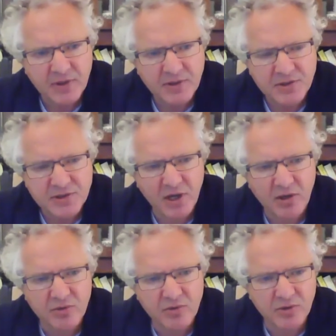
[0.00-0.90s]

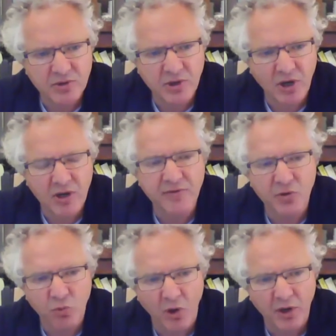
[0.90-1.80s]
So, if you
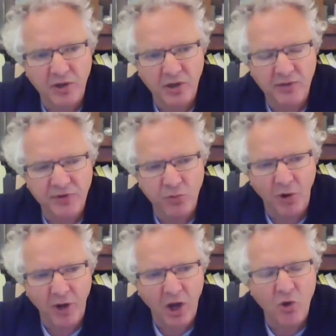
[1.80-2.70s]
want
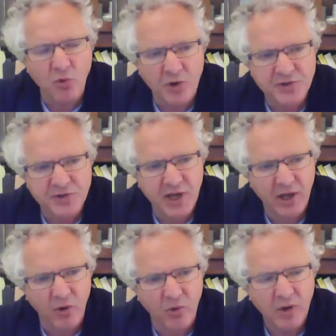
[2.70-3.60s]
to hone a
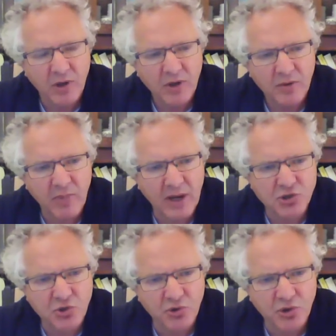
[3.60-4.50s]
skill, make
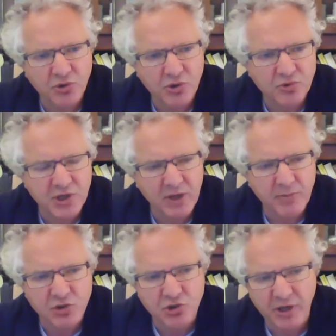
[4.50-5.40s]
sure you're using
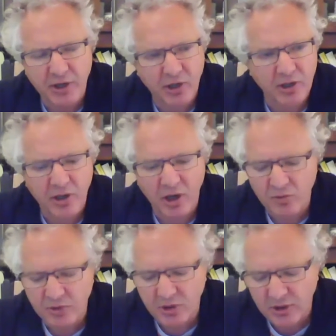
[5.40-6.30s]
imagery. And I
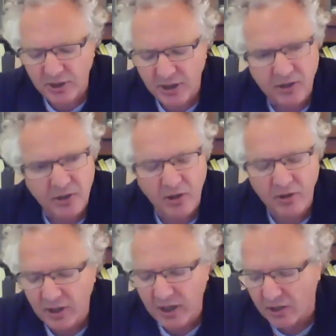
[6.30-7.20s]
would look at it,
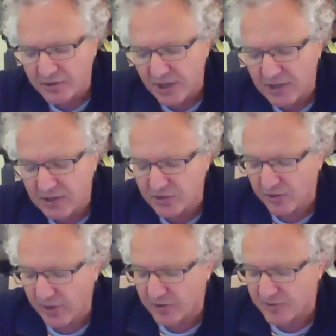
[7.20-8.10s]
and again, I'll take it to
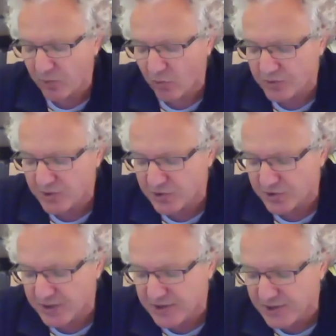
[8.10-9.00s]
another sport because it's
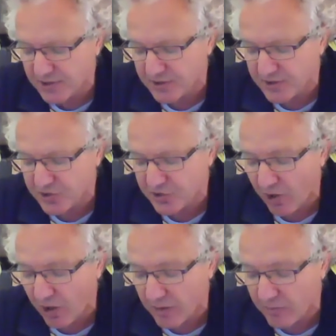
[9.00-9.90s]
just easier to
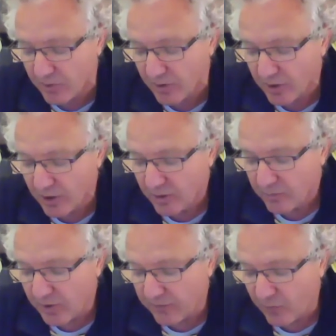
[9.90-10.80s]
describe.
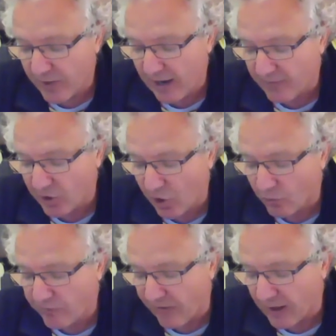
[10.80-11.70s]
But if we have a
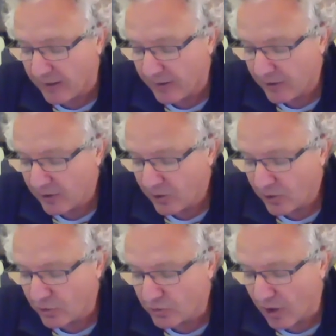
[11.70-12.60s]
golfer
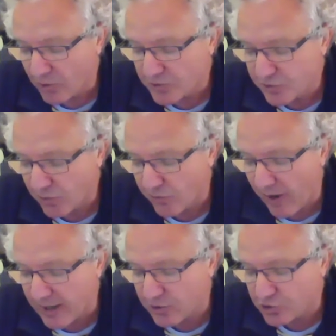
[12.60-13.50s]
who goes to a
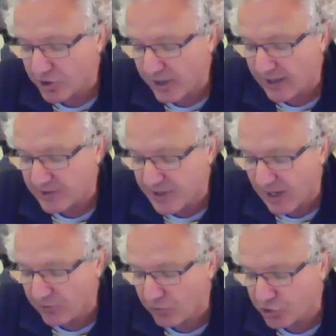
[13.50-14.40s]
range and hits
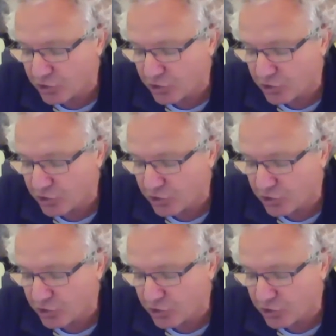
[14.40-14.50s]
100